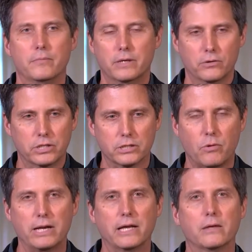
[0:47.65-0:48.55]
He'll just
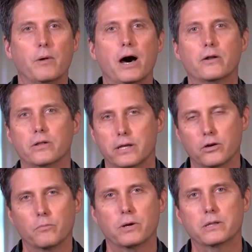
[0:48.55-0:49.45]
write down the model, and
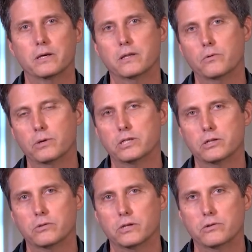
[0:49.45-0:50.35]
he'll bring the
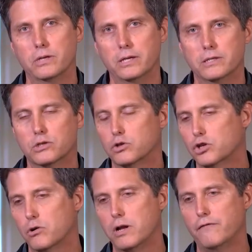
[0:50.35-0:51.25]
windshield that you need. So
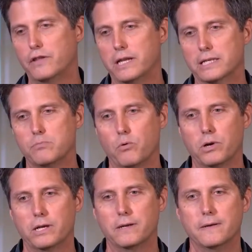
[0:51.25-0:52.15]
sure enough, the next
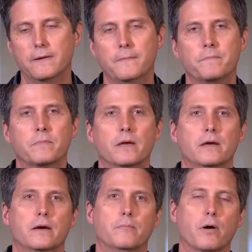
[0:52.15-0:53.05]
morning,
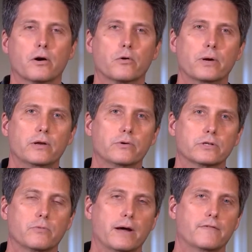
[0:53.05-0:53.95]
Margarito and
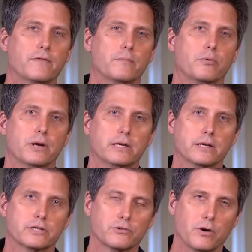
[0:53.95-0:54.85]
his wife,
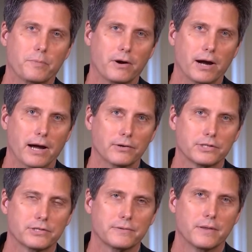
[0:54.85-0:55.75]
Brenda, show up at our
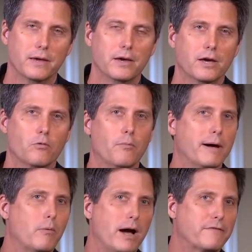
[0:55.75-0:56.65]
house. When
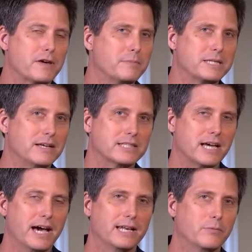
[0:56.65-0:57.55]
my wife comes
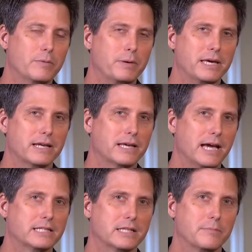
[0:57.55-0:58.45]
outside and we begin
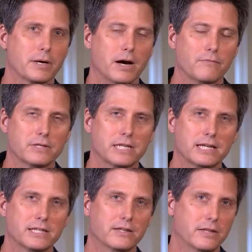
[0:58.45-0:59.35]
engaging them in
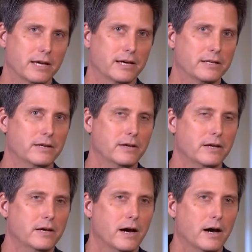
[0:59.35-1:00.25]
conversation, they had,
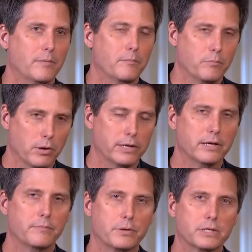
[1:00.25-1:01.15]

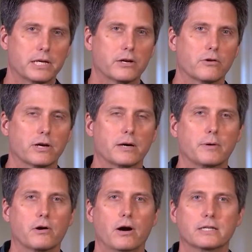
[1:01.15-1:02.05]
Brenda in particular, had come
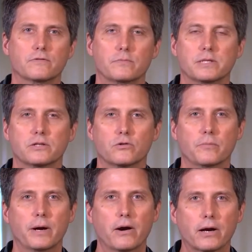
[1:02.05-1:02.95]
across from Central
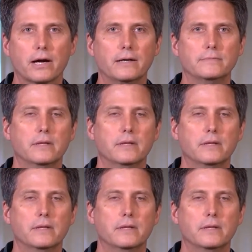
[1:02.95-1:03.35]
America.